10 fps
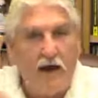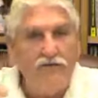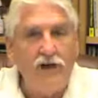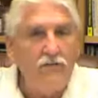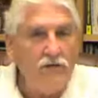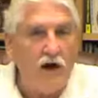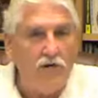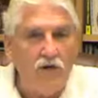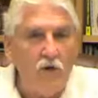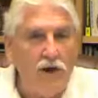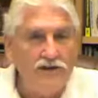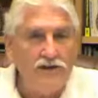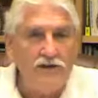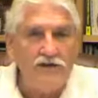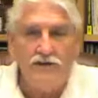I've lumped all the
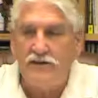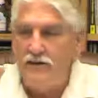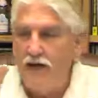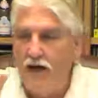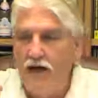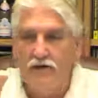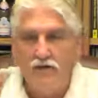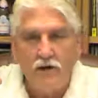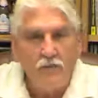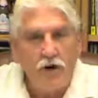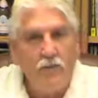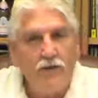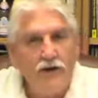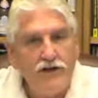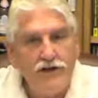questions under the
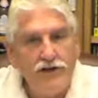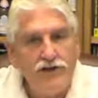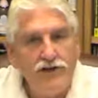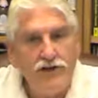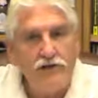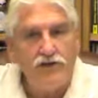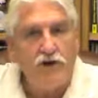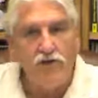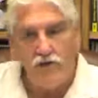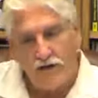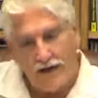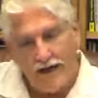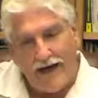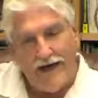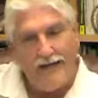appropriate tissues, so you'll get
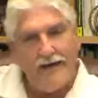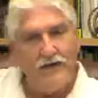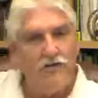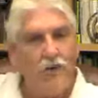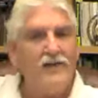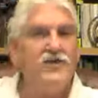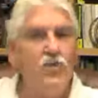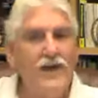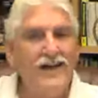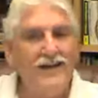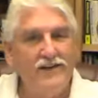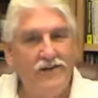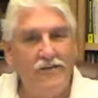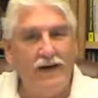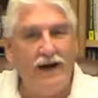an idea of what's weak in
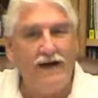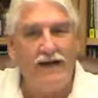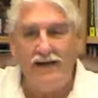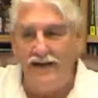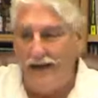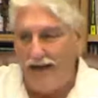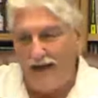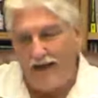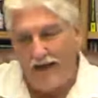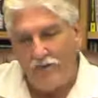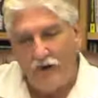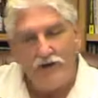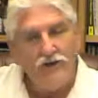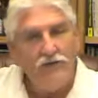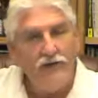your body and and
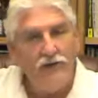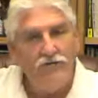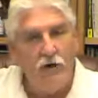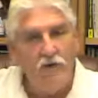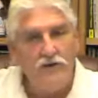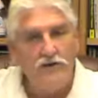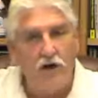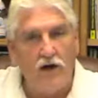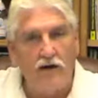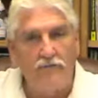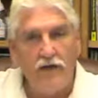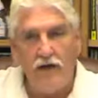what you need to focus on.